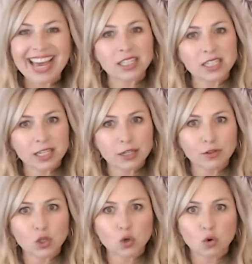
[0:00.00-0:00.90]
and to
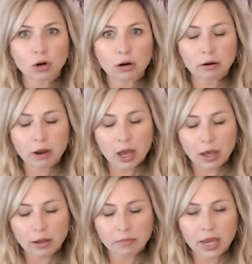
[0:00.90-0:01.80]
give your
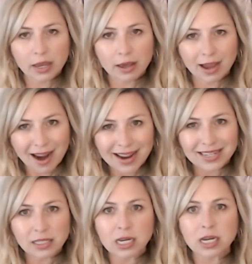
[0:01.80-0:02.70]

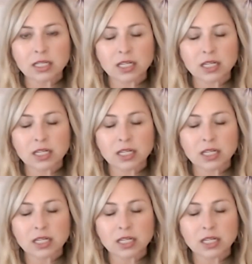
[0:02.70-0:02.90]
ICs